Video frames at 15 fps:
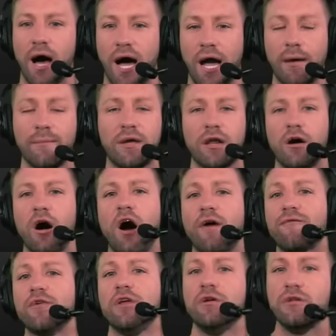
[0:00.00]
I'm going to
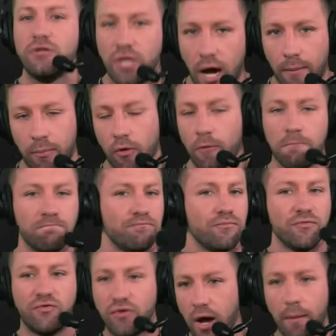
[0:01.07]
offer you double
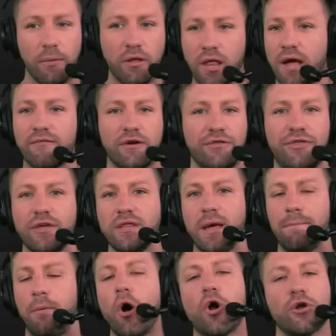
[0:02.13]
everything
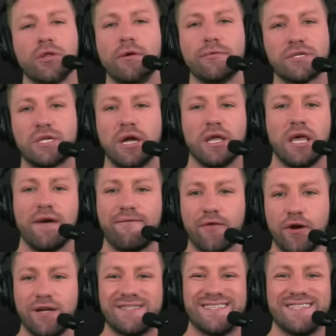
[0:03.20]
that Barkley was going to get
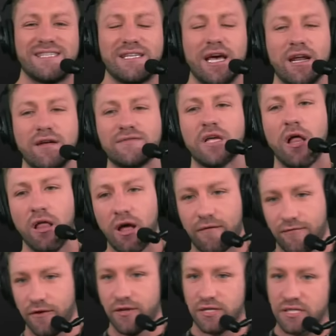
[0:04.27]
for his incentives. I'll
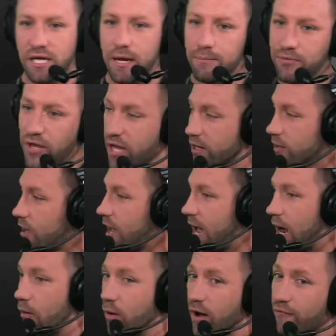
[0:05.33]
offer you the same thing.
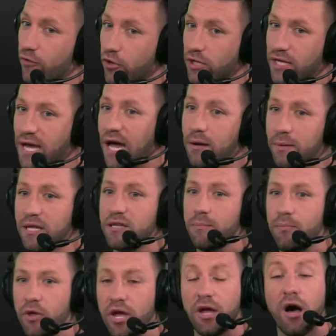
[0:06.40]
However, you got to make the
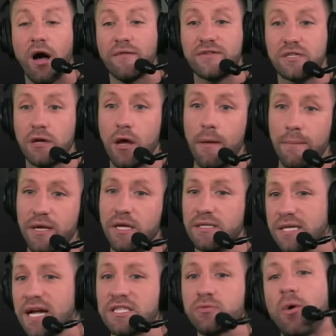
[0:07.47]
playoffs because
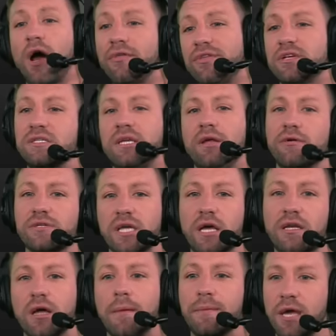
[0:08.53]
that's why this deal's
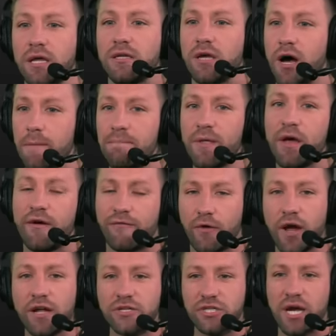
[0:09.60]
end up getting done.
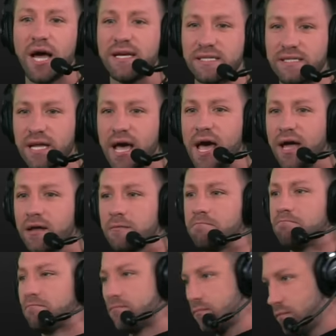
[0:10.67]
Franchise tag,
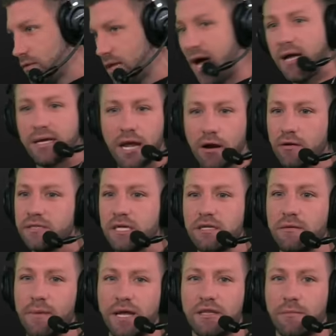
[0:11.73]
not guaranteed
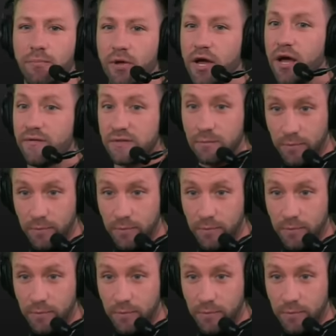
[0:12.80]
to make the playoffs.